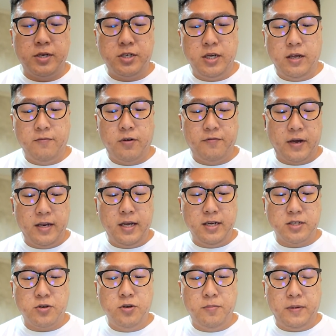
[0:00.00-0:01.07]
actually evolve, and that
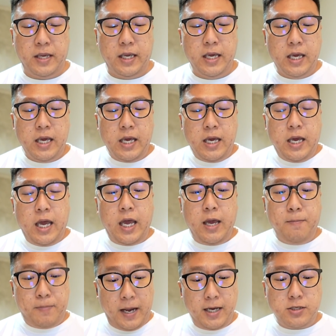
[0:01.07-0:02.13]
is gonna be
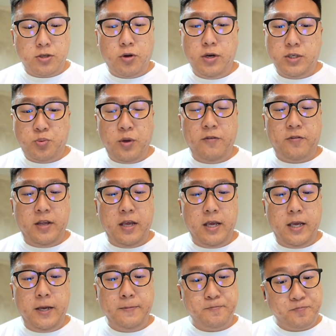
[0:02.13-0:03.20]
a Blastoise with
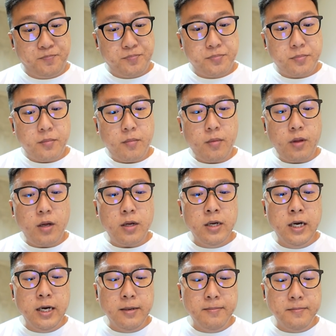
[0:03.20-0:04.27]
the
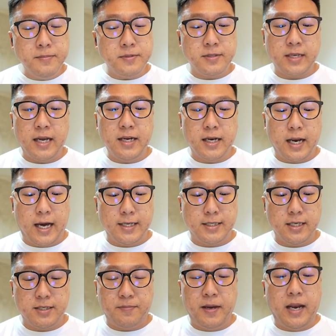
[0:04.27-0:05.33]

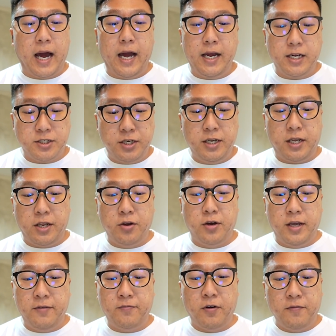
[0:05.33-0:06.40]
sunglasses, man. I actually did
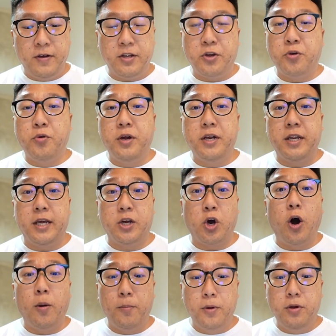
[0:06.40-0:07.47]
not evolve it during the
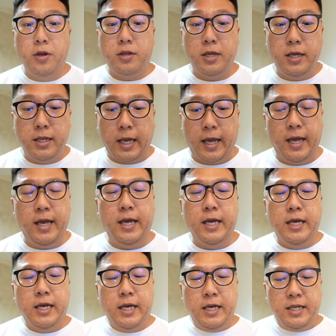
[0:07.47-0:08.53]
community day,
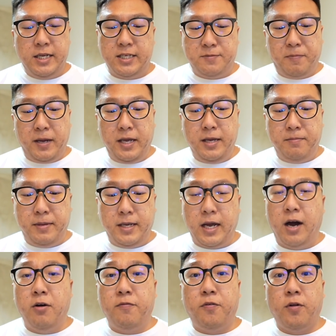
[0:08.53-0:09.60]
despite it being
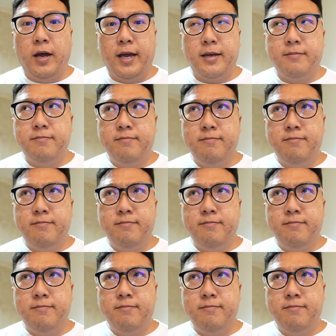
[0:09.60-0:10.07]
out for like